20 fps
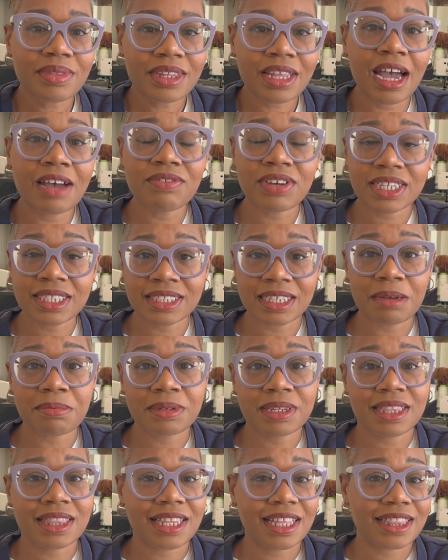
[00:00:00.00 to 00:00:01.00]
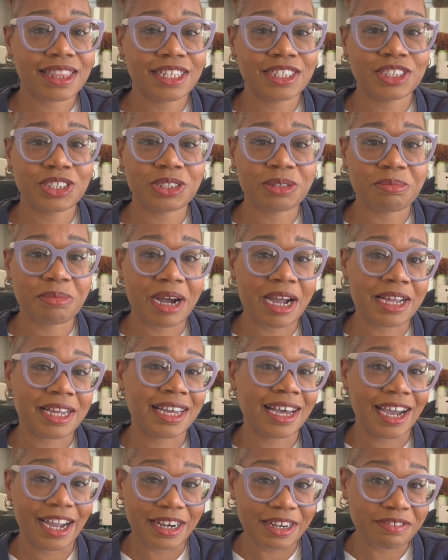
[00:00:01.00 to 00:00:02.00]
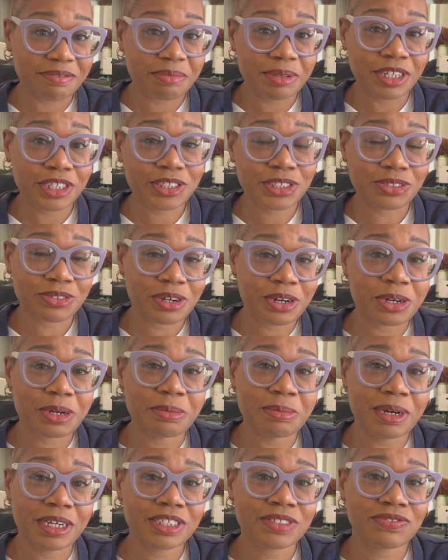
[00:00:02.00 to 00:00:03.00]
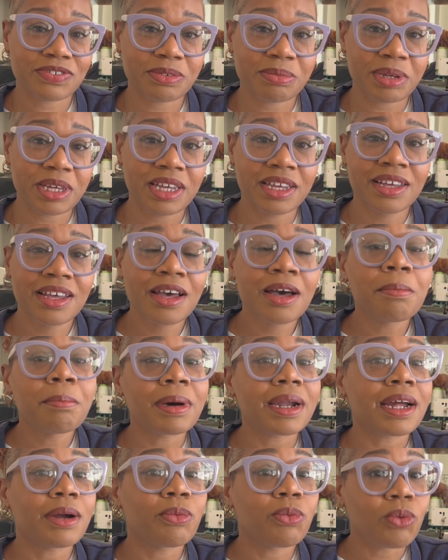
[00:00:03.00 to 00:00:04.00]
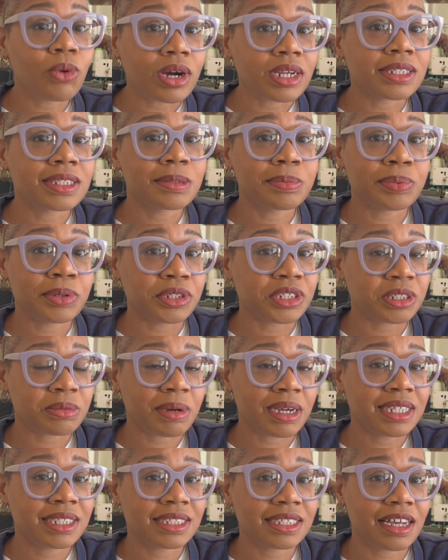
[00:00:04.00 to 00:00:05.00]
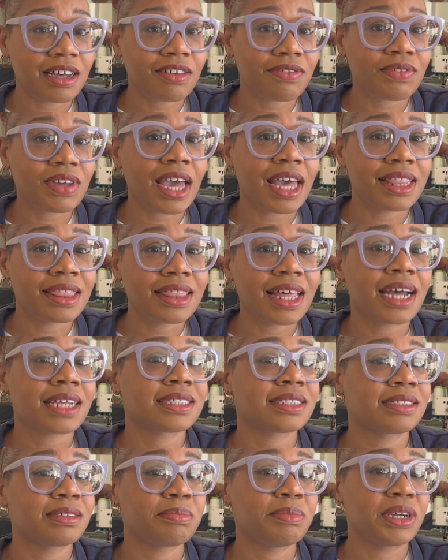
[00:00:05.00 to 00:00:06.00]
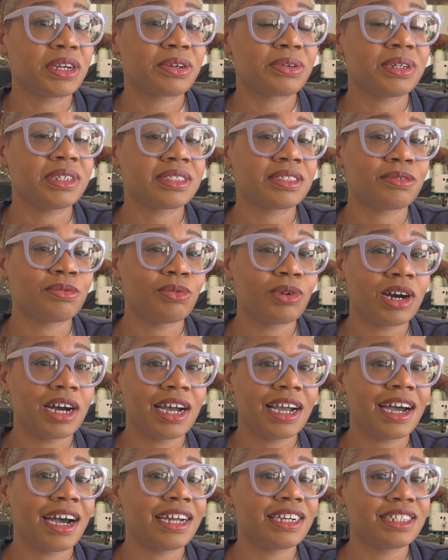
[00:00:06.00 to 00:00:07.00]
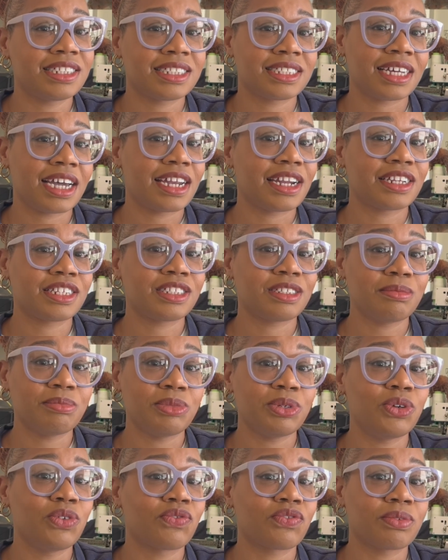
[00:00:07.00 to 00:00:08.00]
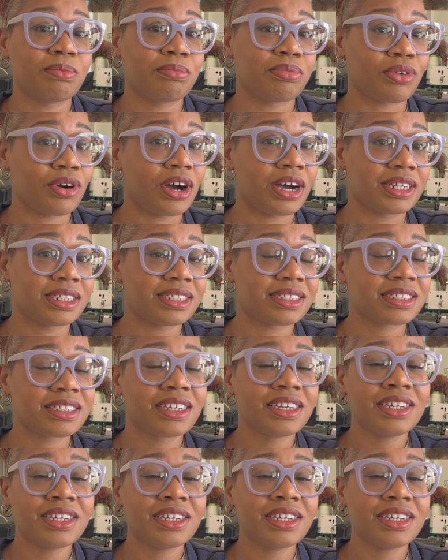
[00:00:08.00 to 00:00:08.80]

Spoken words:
I've accepted that this year might kind of be a struggle bus for me, but I want to push myself. And that's the big reason why I decided to move from bronze